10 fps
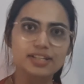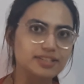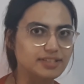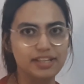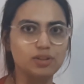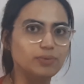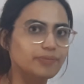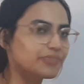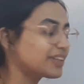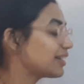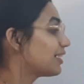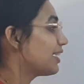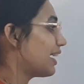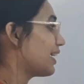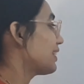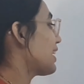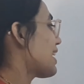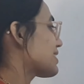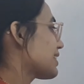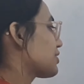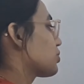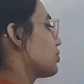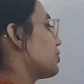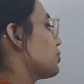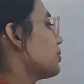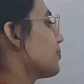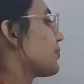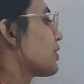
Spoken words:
0. And as I told you,